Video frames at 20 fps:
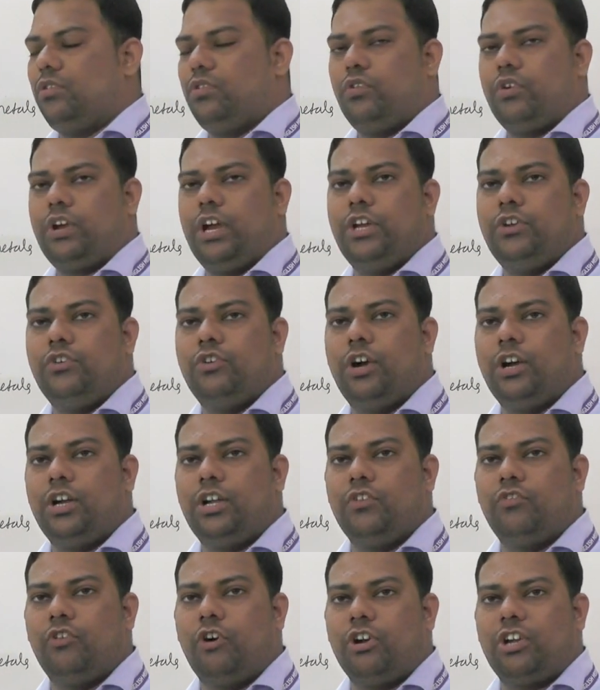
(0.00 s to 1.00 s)
okay, your
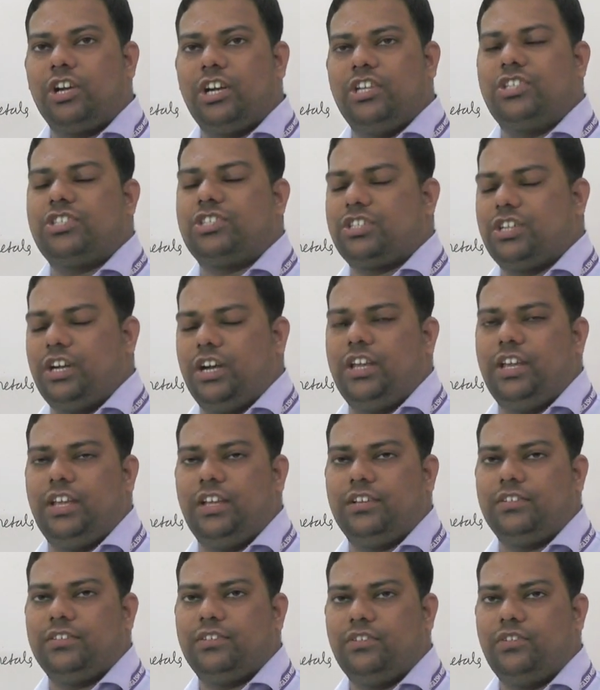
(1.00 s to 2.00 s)
devoted
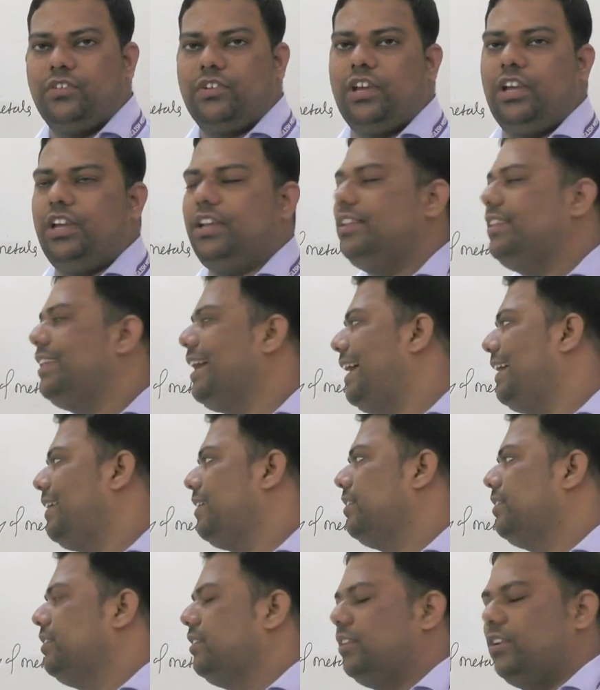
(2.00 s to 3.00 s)
study, okay, in that.
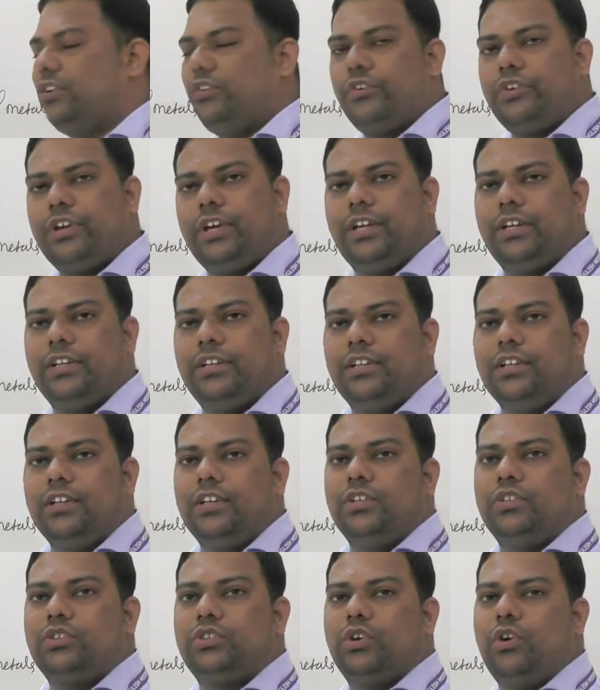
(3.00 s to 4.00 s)
Okay,
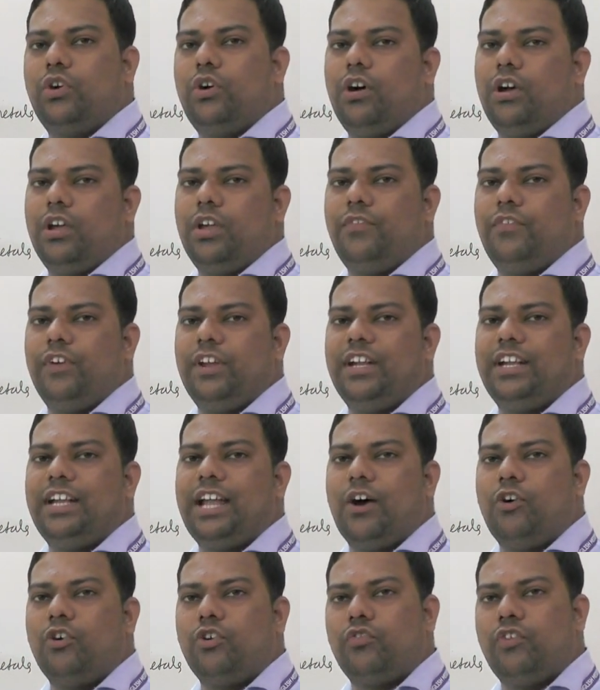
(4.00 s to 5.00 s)
so if any
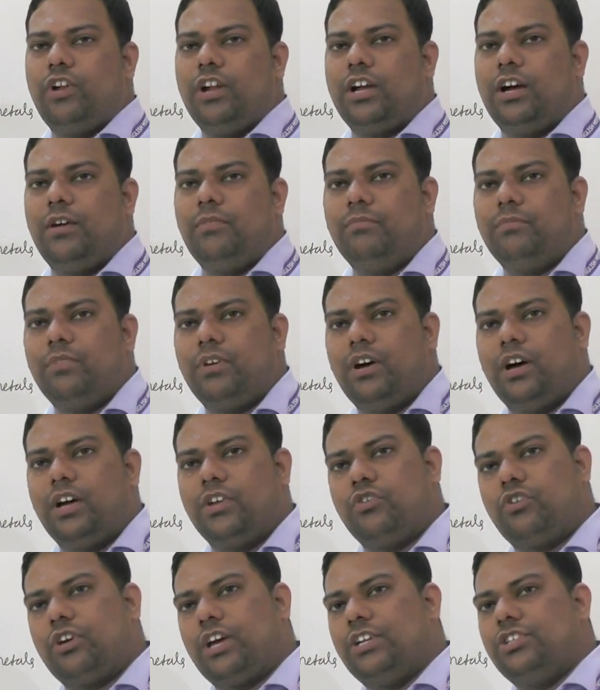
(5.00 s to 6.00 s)
doubt will come,
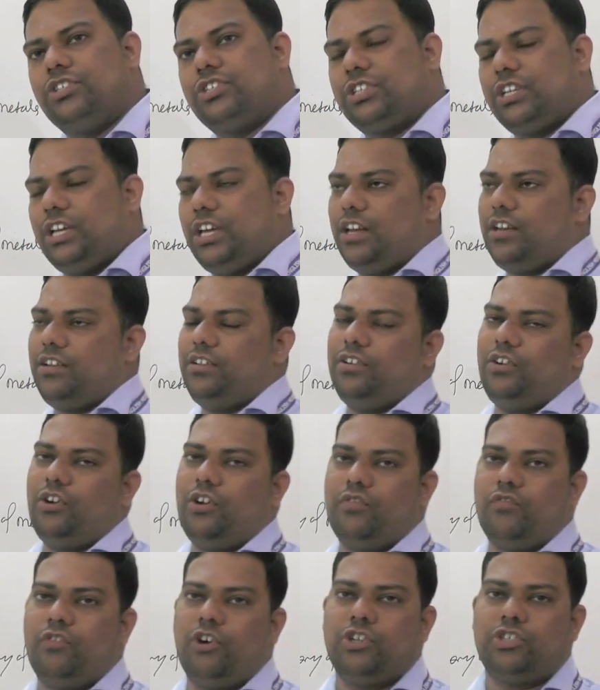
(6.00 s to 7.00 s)
you can share
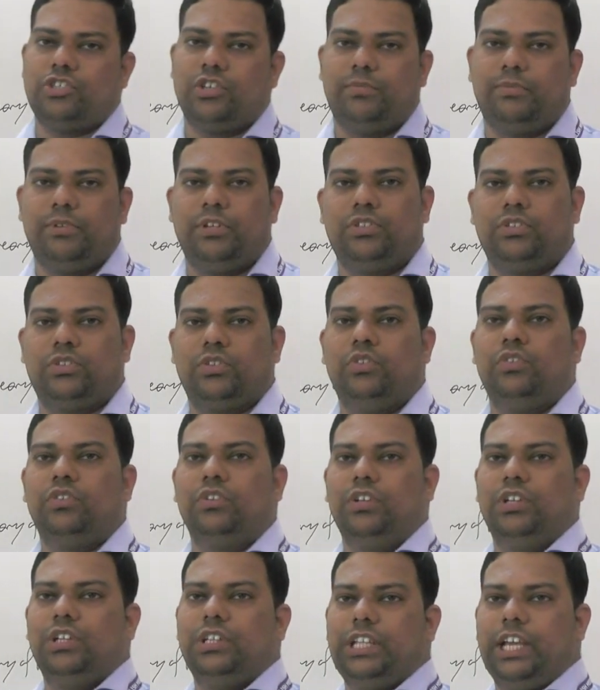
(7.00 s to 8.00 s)
on WhatsApp also.
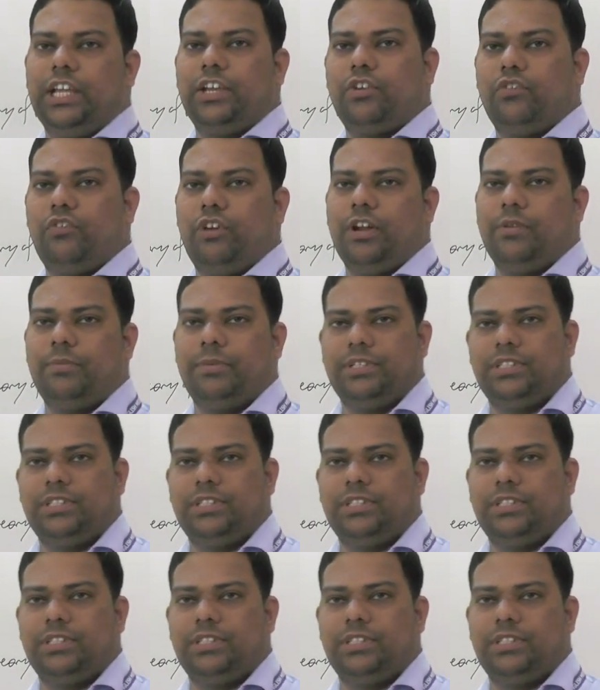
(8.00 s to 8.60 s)
Thank you very much.